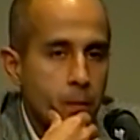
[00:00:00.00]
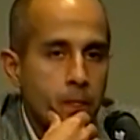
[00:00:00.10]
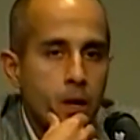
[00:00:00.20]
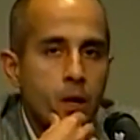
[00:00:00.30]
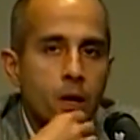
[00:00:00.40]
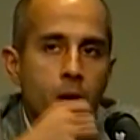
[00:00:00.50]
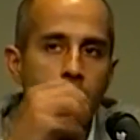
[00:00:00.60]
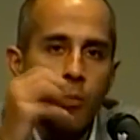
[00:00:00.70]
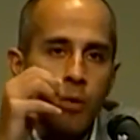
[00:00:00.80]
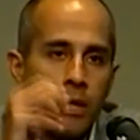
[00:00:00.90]
This
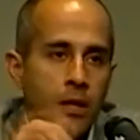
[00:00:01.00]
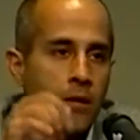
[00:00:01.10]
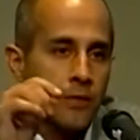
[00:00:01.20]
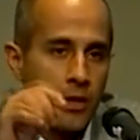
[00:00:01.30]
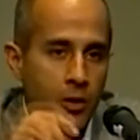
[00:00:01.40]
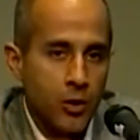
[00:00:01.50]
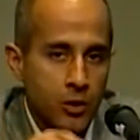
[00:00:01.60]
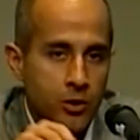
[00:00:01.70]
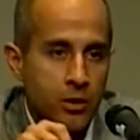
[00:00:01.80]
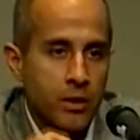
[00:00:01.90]
doctor, an associate
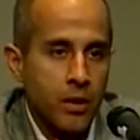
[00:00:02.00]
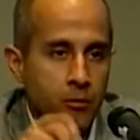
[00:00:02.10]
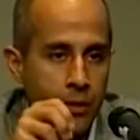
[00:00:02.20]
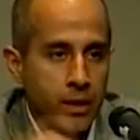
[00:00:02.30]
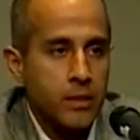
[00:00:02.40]
professor in the Department of